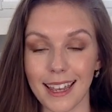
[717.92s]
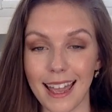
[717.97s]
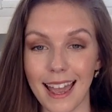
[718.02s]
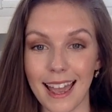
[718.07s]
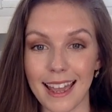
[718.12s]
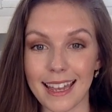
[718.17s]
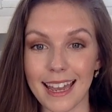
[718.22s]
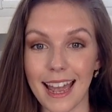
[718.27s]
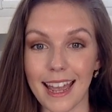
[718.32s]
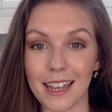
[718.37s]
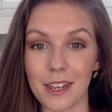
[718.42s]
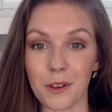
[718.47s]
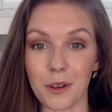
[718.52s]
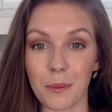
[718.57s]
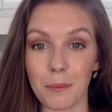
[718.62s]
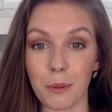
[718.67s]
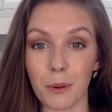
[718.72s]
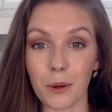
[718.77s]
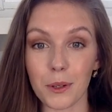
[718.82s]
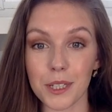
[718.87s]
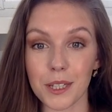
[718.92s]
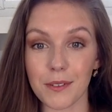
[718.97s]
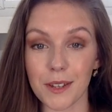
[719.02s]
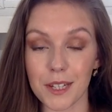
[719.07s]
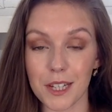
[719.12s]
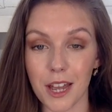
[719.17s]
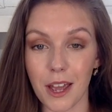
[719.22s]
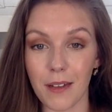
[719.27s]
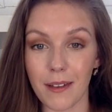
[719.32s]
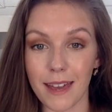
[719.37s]
Okay, you can pause the
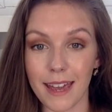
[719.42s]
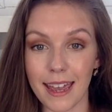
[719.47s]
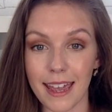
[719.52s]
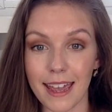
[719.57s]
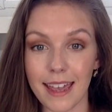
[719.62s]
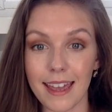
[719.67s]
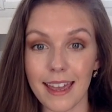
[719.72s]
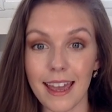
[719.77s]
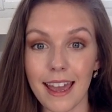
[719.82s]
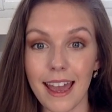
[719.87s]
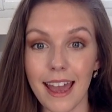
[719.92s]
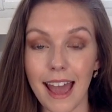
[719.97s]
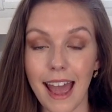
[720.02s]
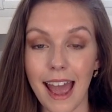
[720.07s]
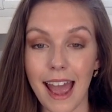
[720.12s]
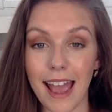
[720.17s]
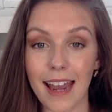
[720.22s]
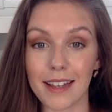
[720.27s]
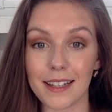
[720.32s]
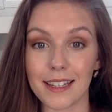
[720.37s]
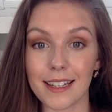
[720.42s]
video here and